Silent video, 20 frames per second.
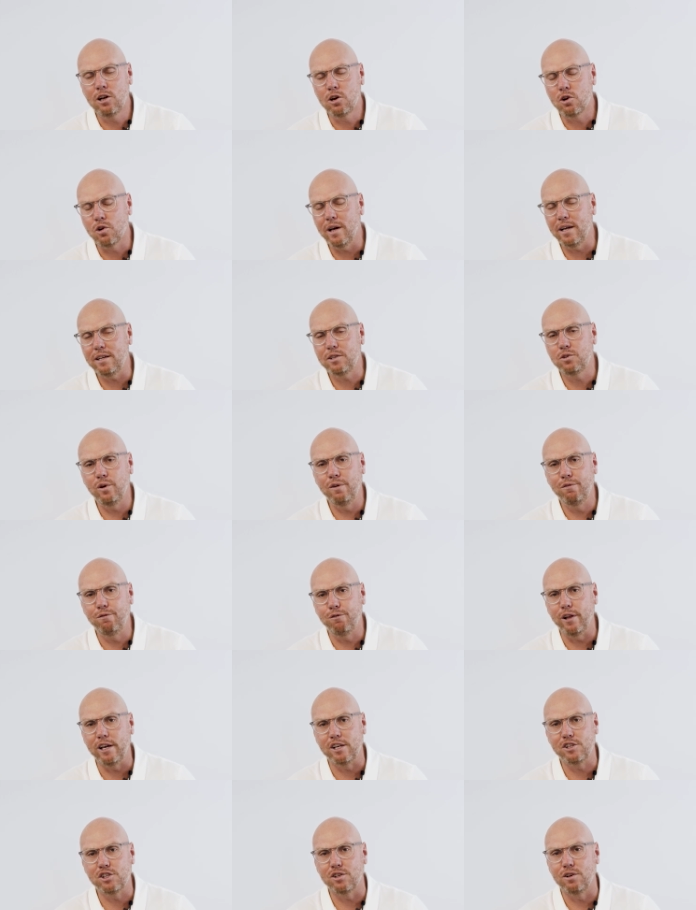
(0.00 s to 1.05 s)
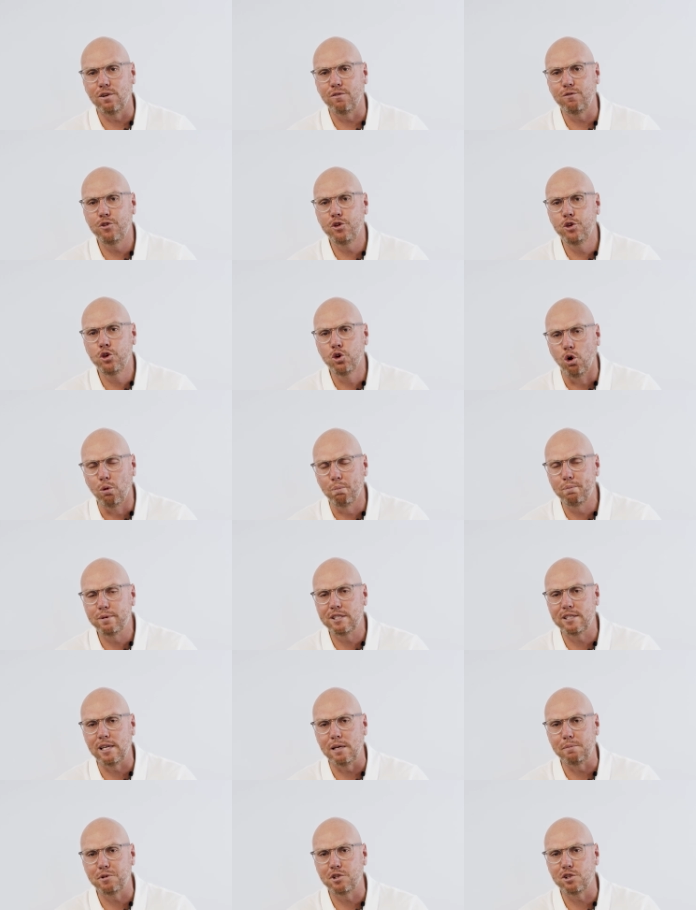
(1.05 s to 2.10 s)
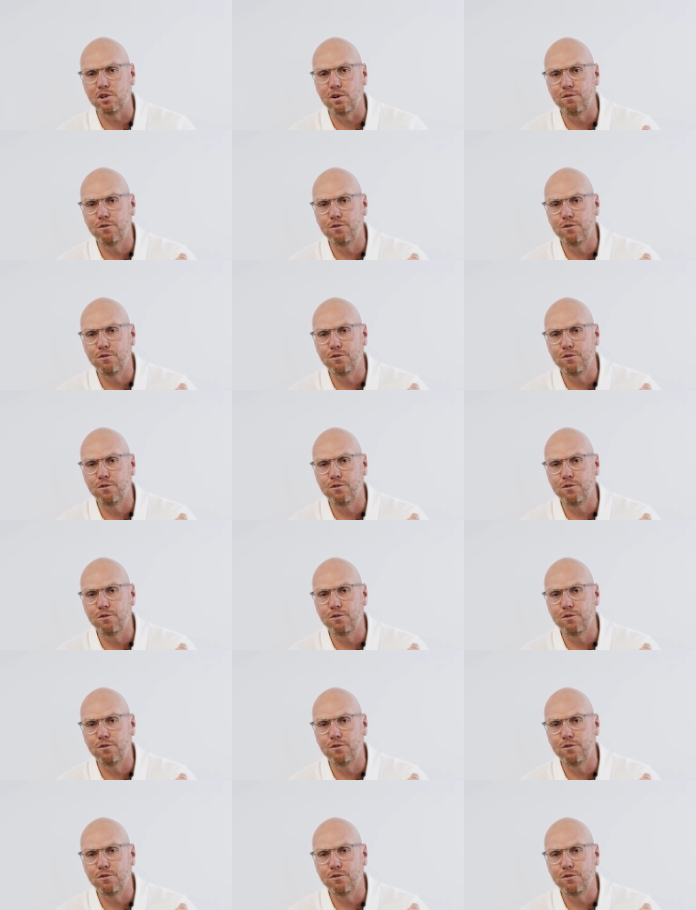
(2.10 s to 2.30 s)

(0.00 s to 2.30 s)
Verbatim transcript: great reflection of your perception